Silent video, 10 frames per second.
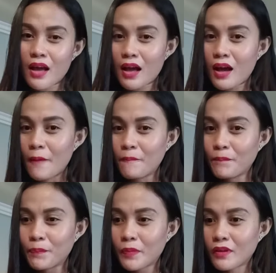
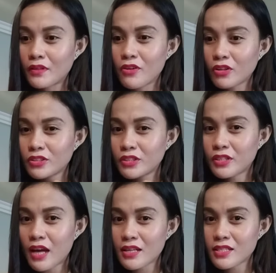the
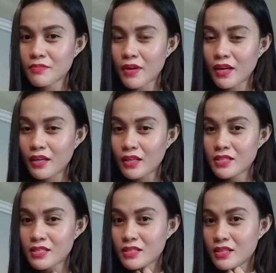doctor asked my
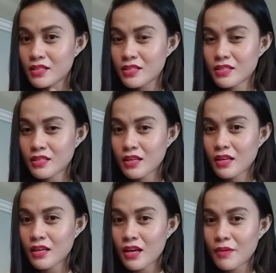assistants
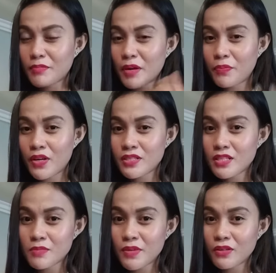in my
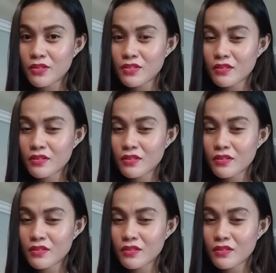presence, because